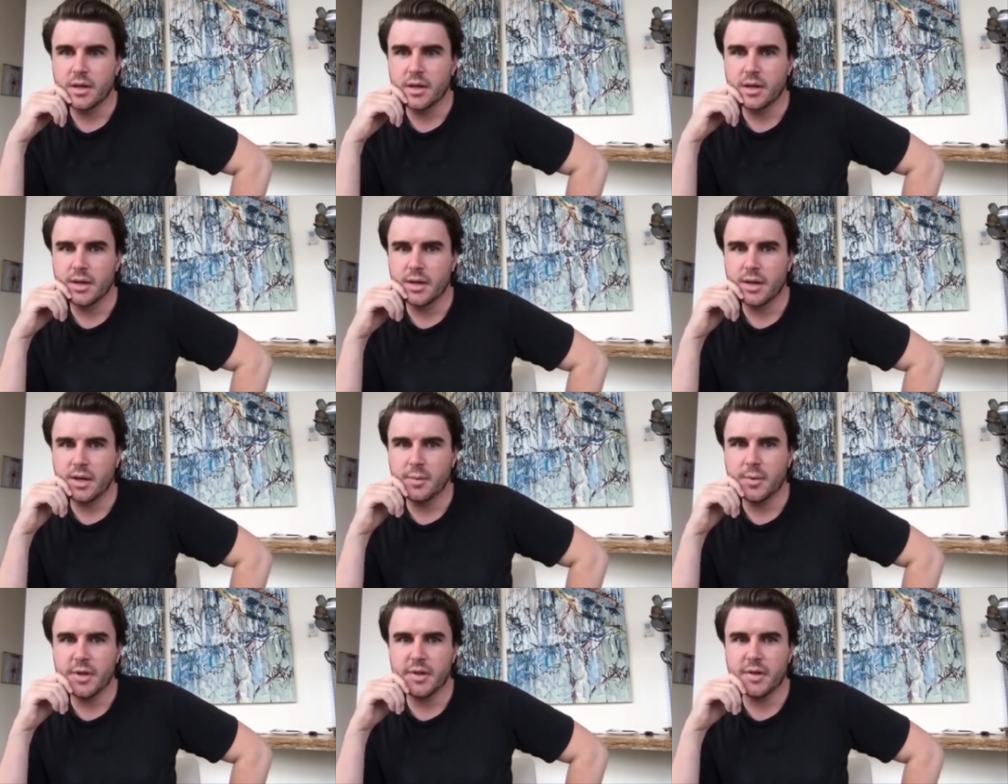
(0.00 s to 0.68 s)
Yeah,
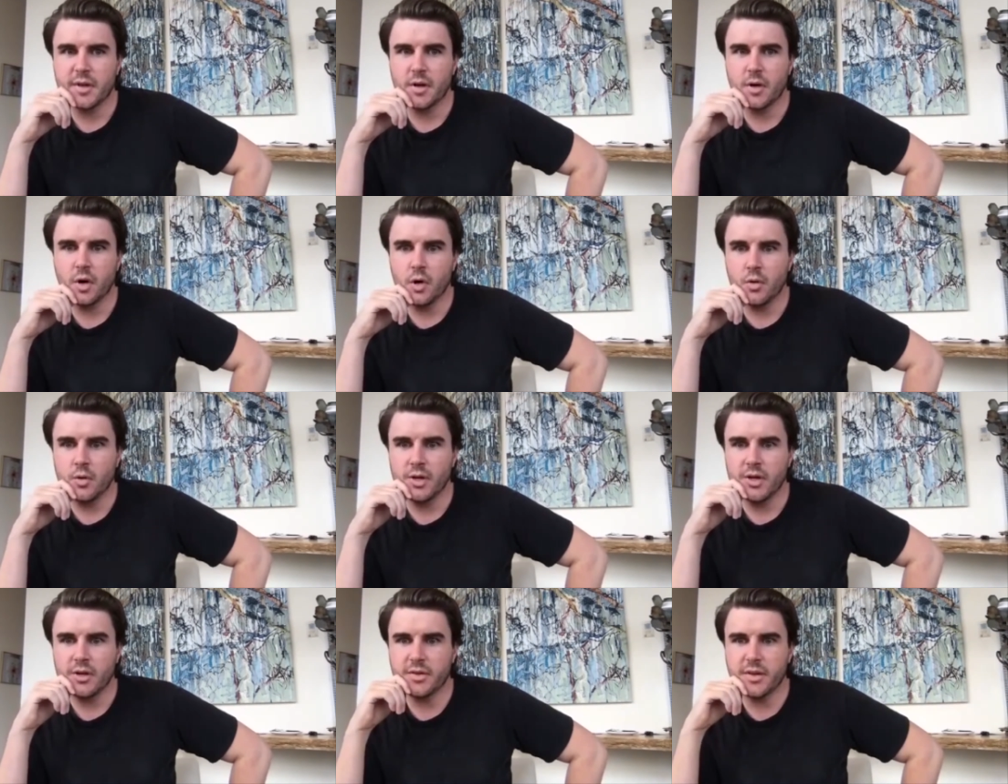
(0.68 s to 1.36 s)
I mean, the
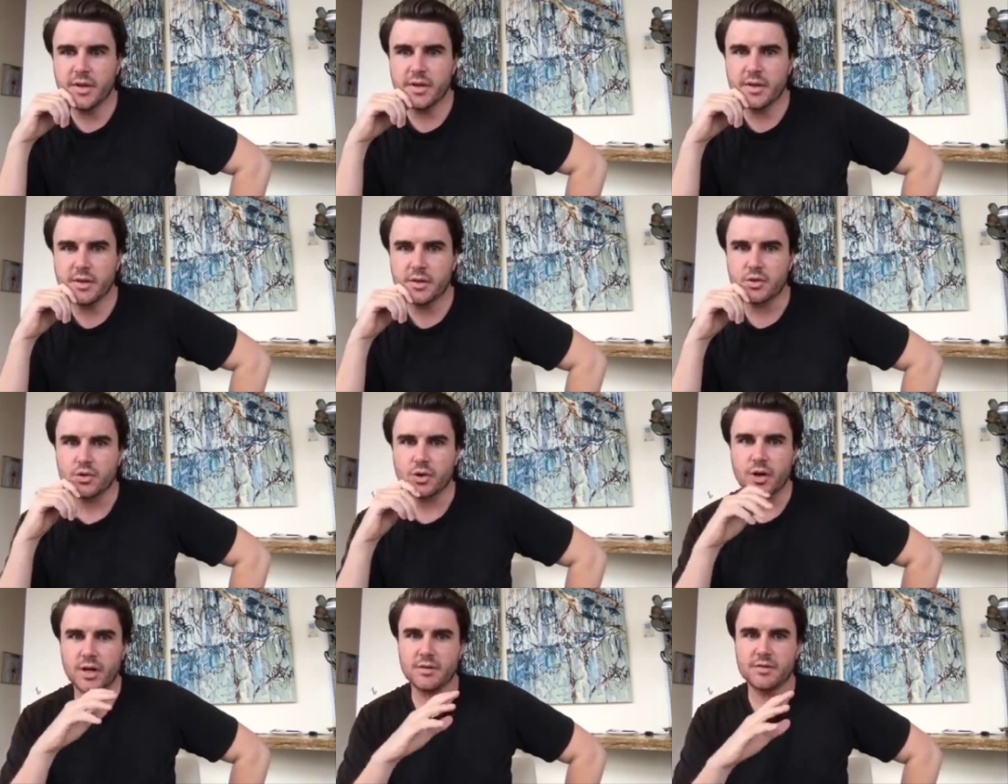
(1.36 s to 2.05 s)
only thing that
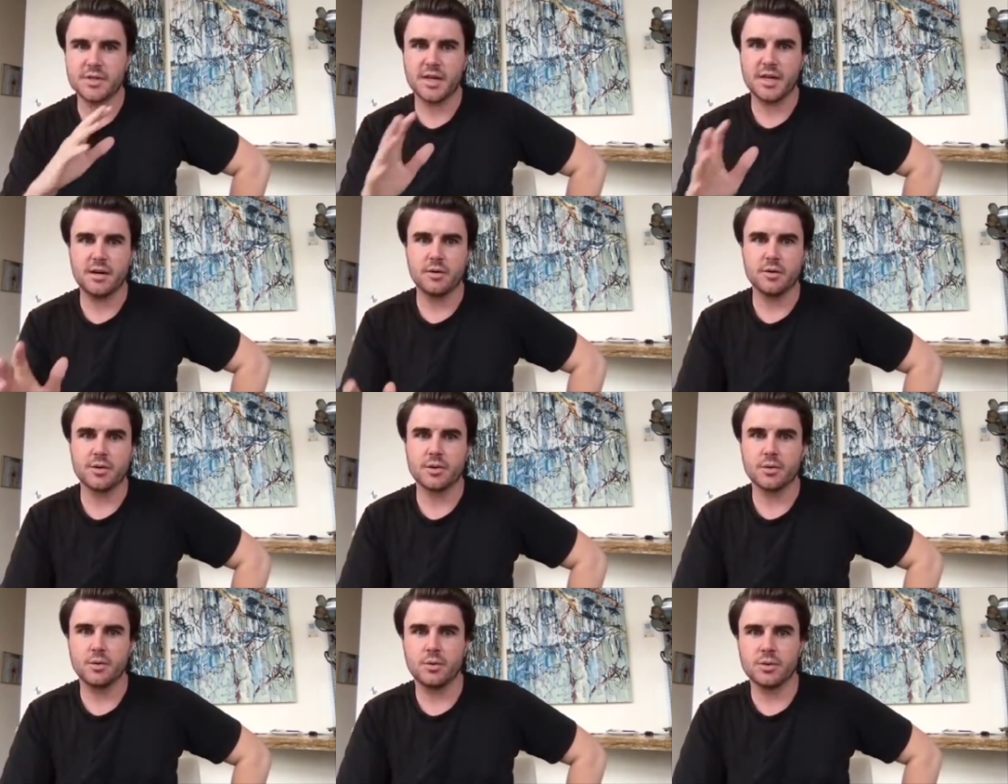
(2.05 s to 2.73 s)
drives
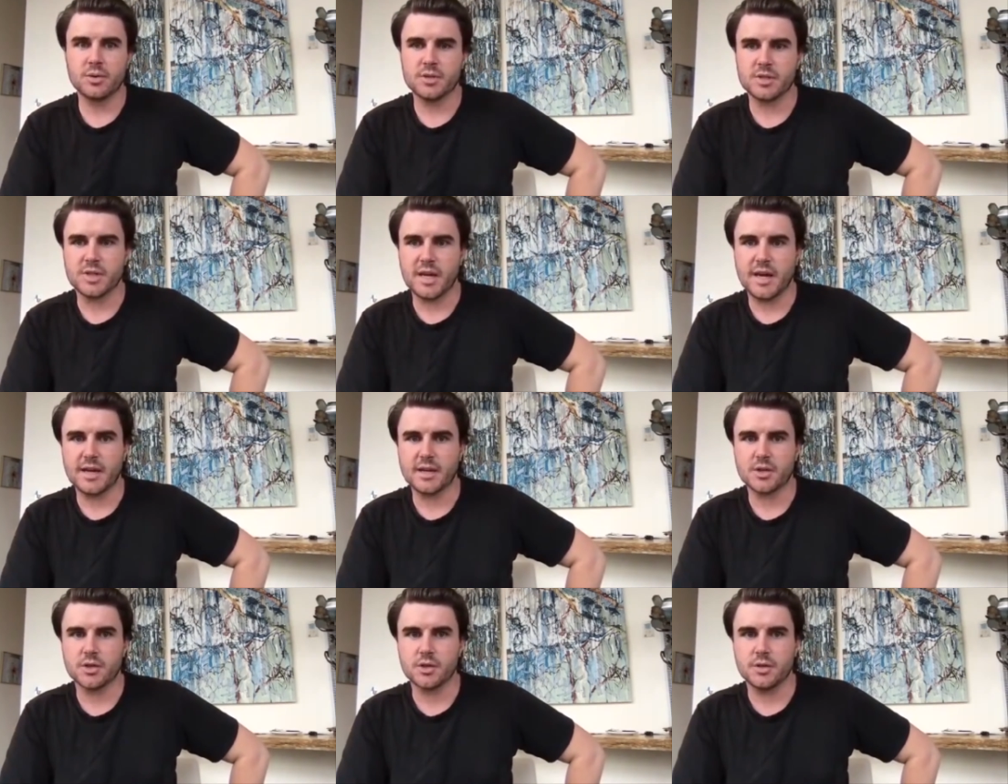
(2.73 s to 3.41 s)
out thought is
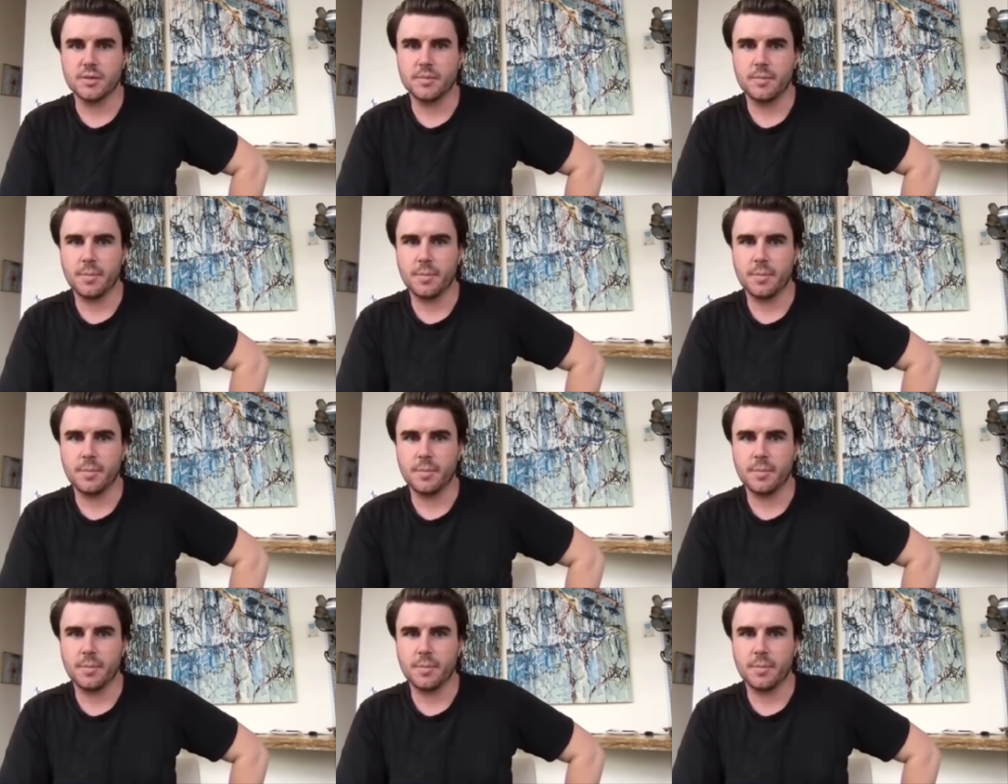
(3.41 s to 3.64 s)
action.